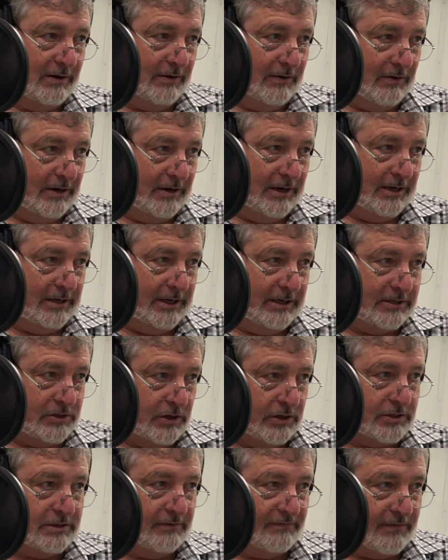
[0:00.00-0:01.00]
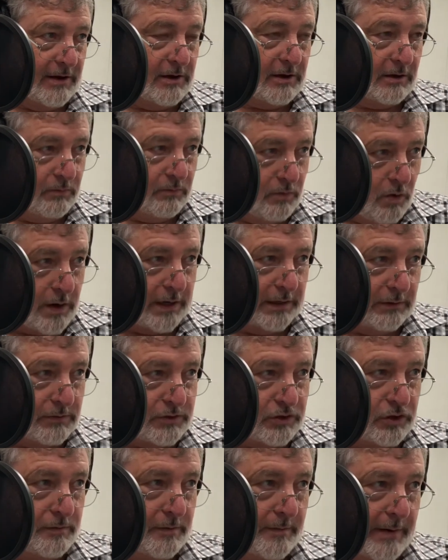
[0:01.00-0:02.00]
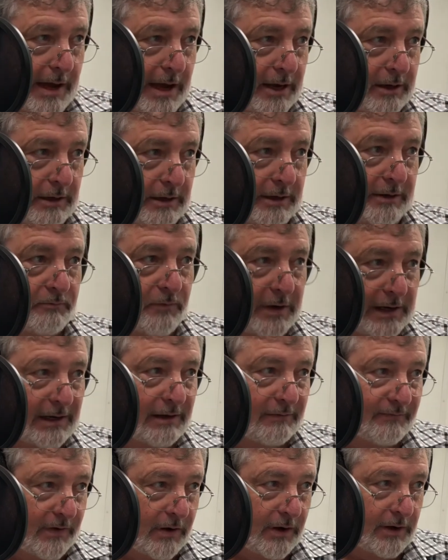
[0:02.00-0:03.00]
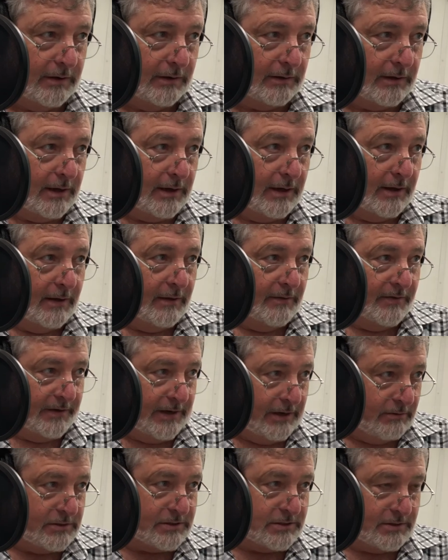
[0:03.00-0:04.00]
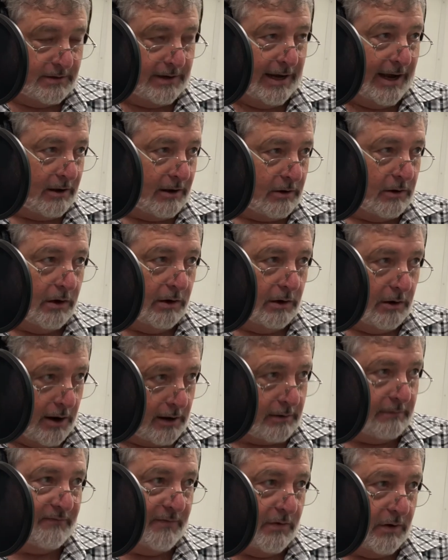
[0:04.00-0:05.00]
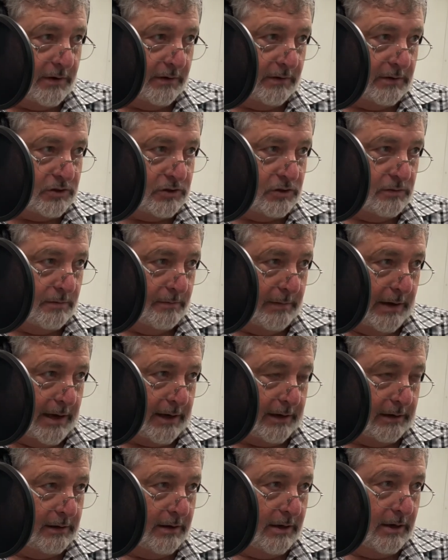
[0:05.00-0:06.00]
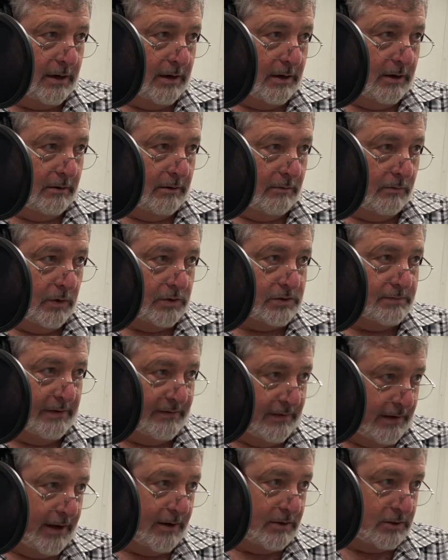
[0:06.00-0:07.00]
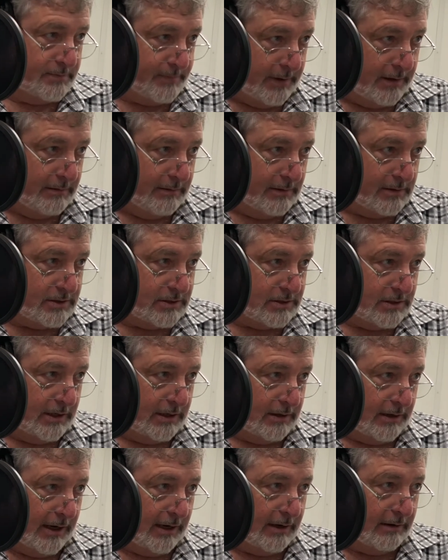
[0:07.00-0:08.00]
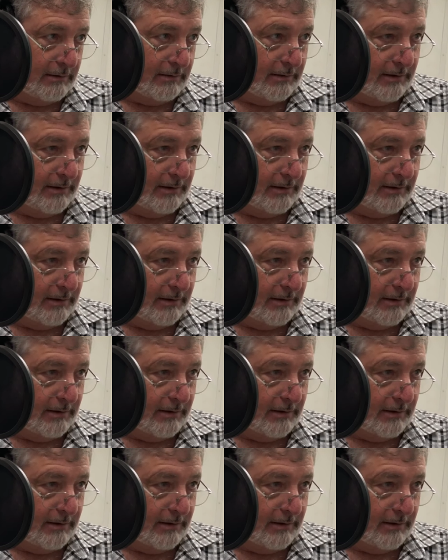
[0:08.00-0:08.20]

it's not as if though you can walk into a supermarket and readily find it. The nearest alcohol I could find in the supermarket was methylated spirits, and